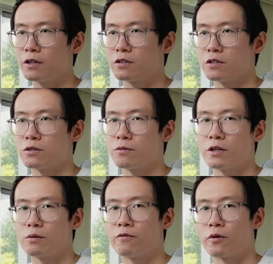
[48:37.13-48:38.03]
just so that
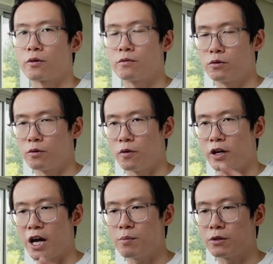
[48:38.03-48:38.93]
your
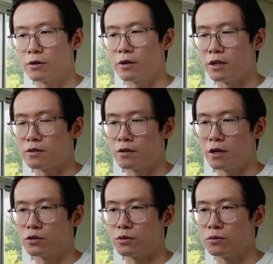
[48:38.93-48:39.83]
vocabulary is not
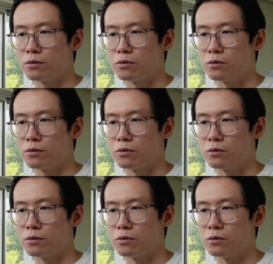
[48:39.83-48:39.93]
too